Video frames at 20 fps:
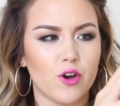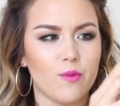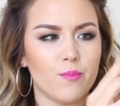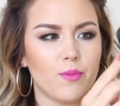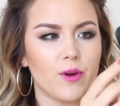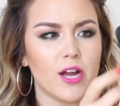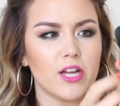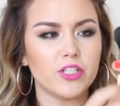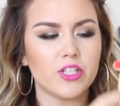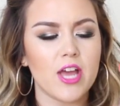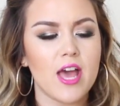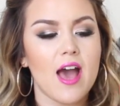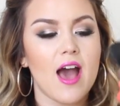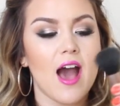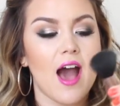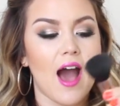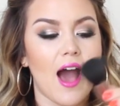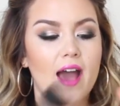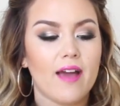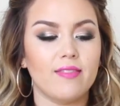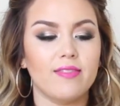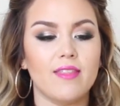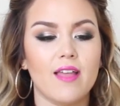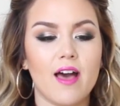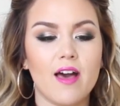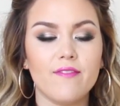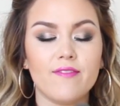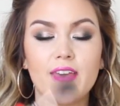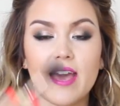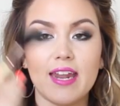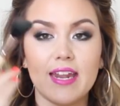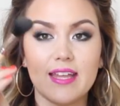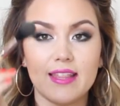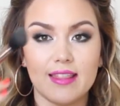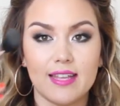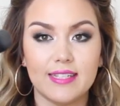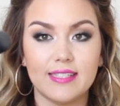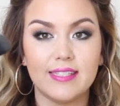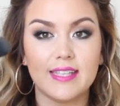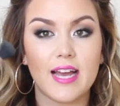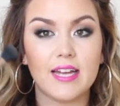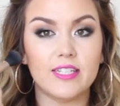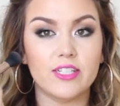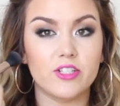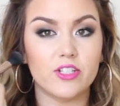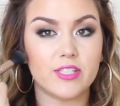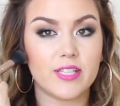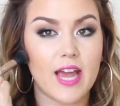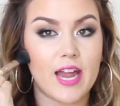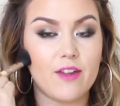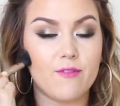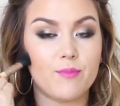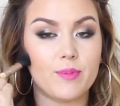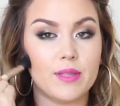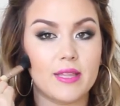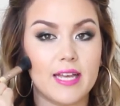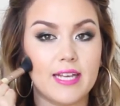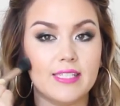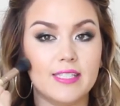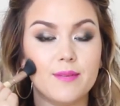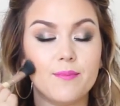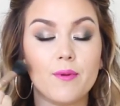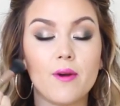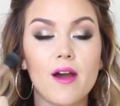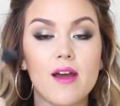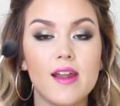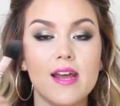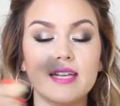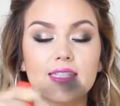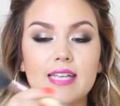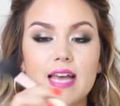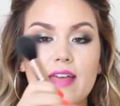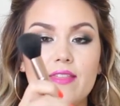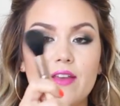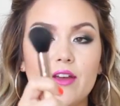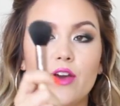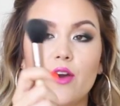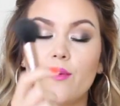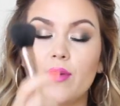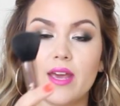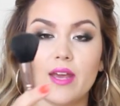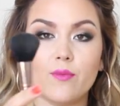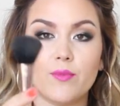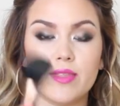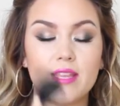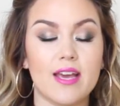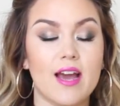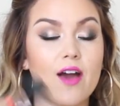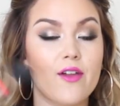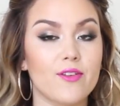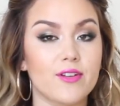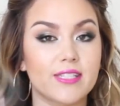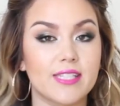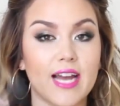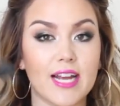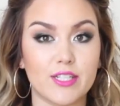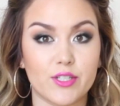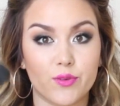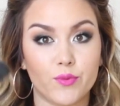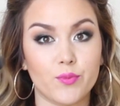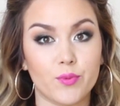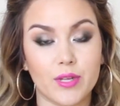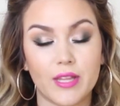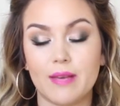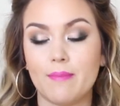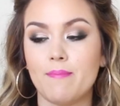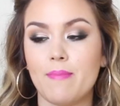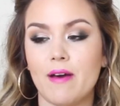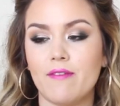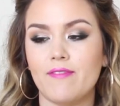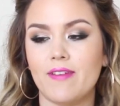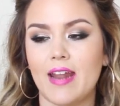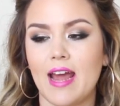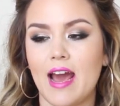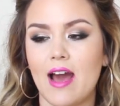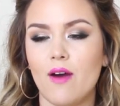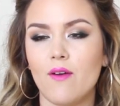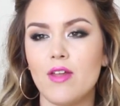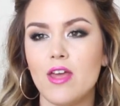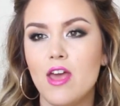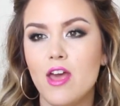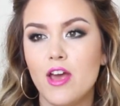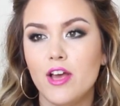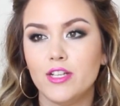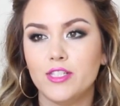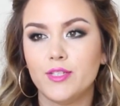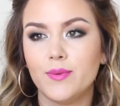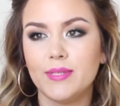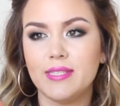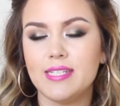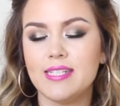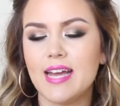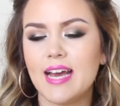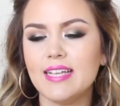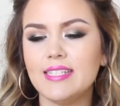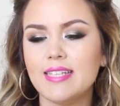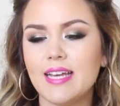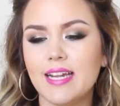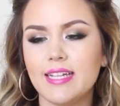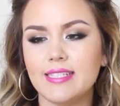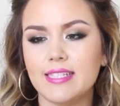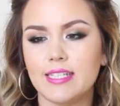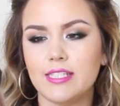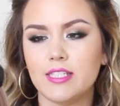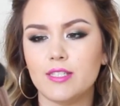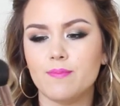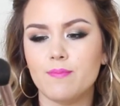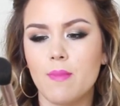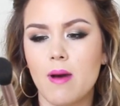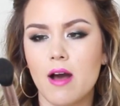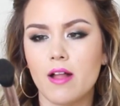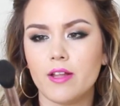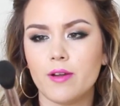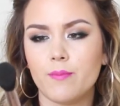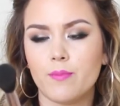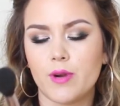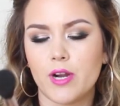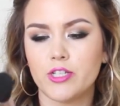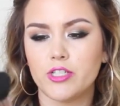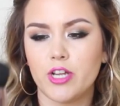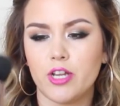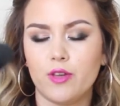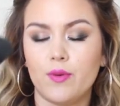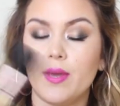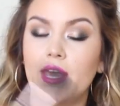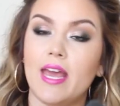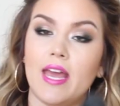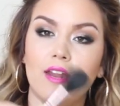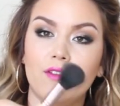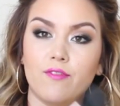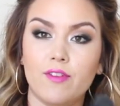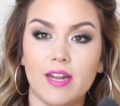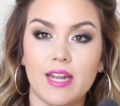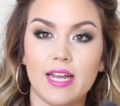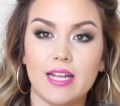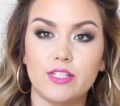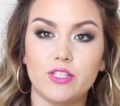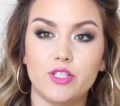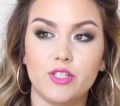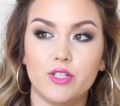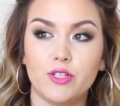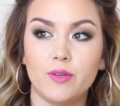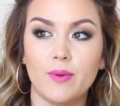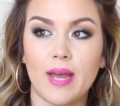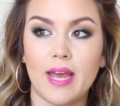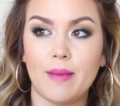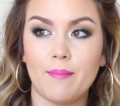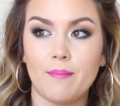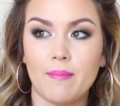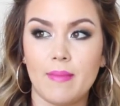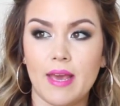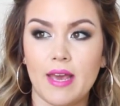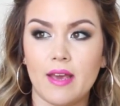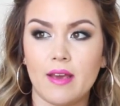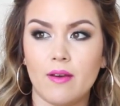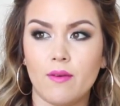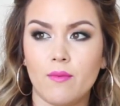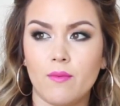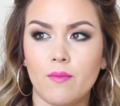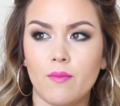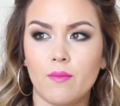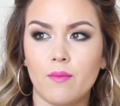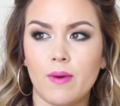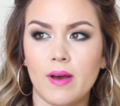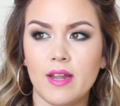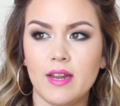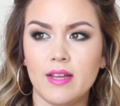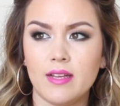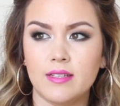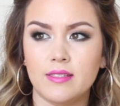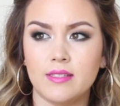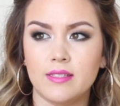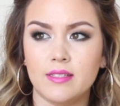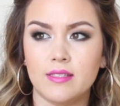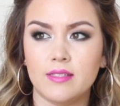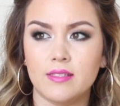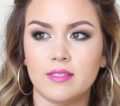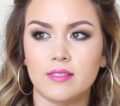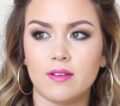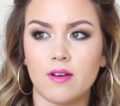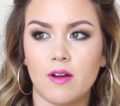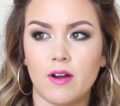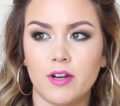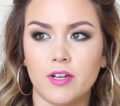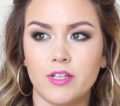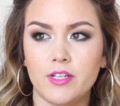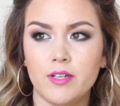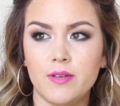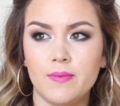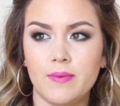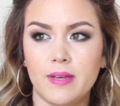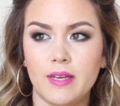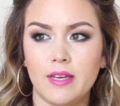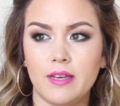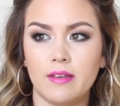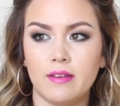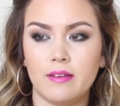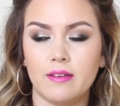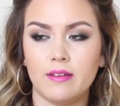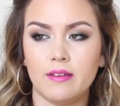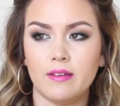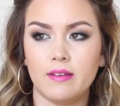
dome brush. I love getting this side to just kind of place the product and then going in with the other side to really buff it out. So it's nice that it's a smaller brush that you can fit into a make. What is this card doing?